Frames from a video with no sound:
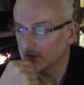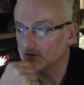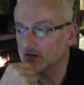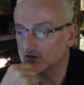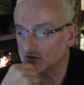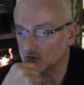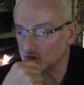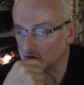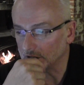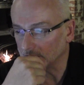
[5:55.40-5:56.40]

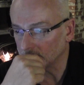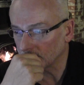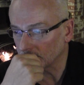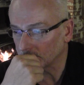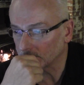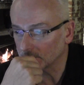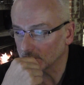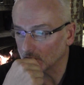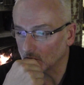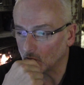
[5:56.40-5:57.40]
Destroy
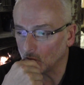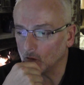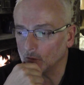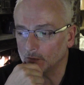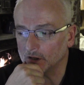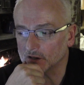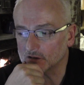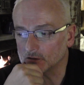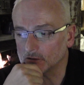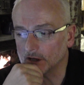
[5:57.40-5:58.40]
all
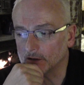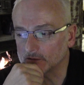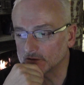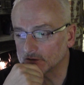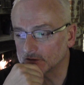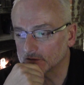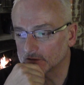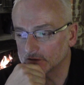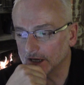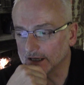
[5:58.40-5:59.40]
personal notes
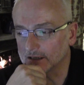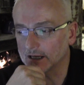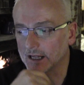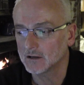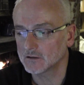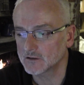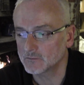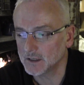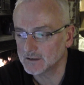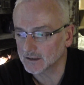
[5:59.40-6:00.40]
taken at elders'
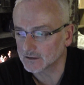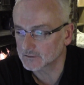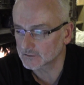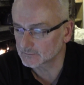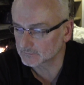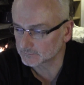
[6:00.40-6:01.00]
meetings.